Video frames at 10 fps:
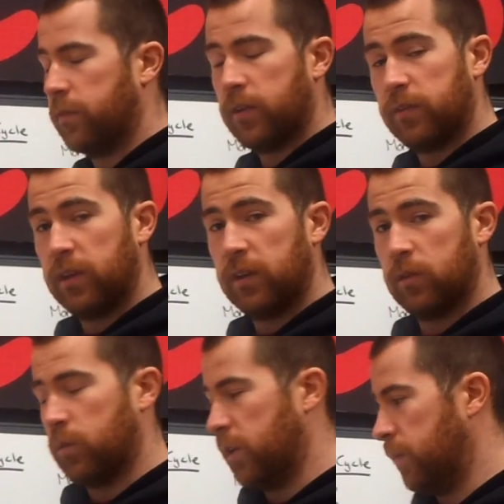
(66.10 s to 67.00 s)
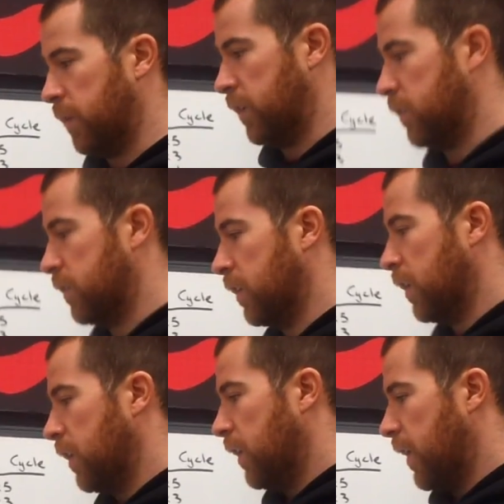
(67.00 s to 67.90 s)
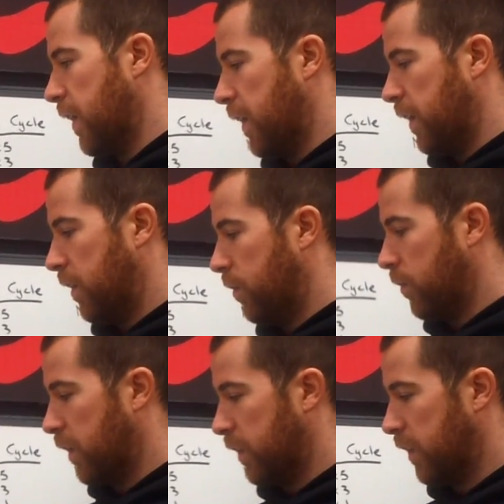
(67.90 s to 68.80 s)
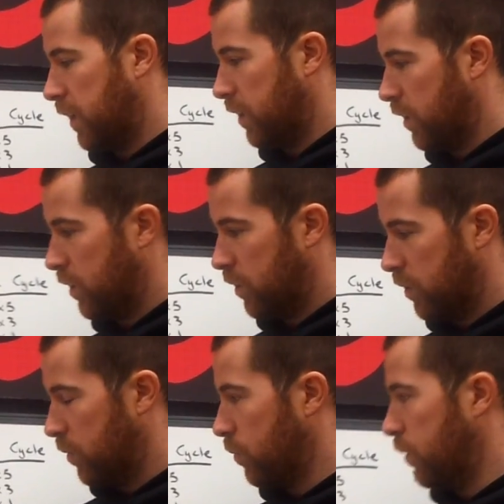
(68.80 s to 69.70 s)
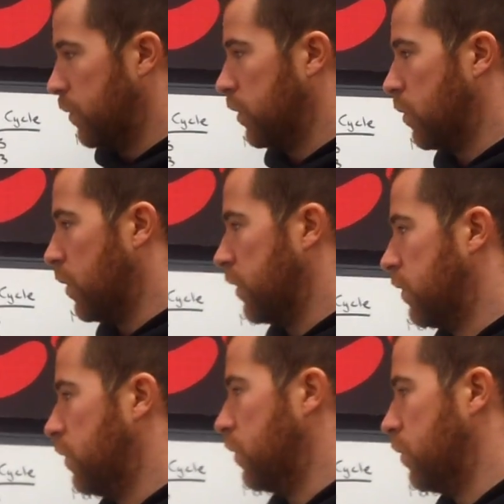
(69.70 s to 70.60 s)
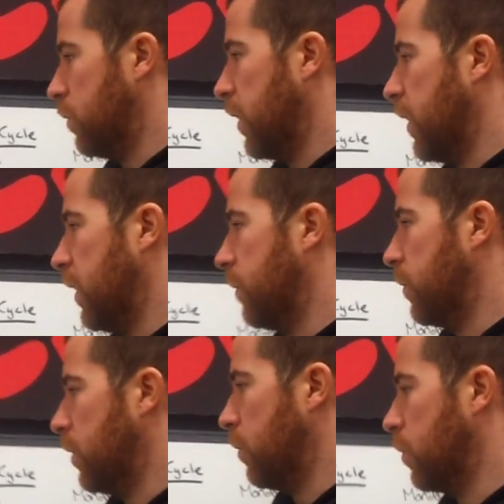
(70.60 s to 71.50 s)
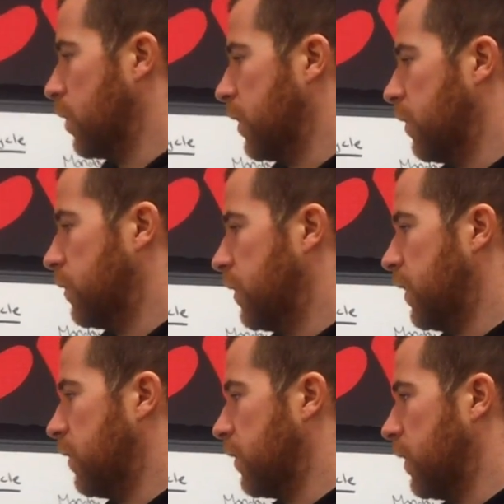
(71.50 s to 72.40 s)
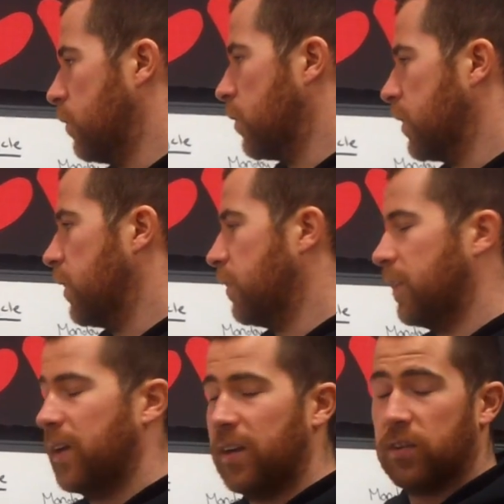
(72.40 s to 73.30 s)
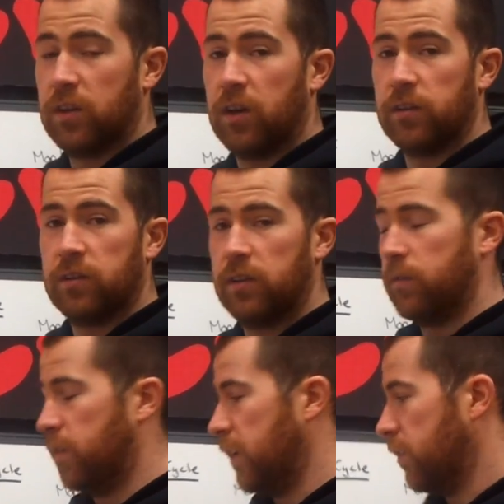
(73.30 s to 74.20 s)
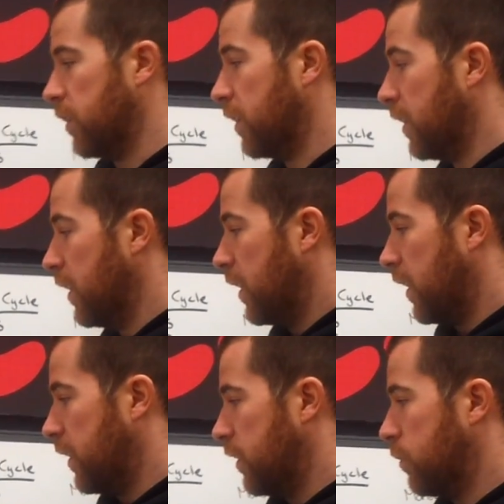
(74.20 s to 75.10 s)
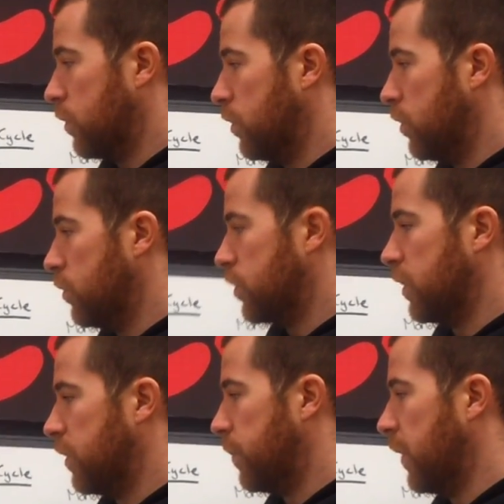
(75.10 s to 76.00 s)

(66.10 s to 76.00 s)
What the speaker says: 15 to 20 minutes, and then we will go on to do a workout of the day. Okay, the workout of the day is constantly varied, and this will usually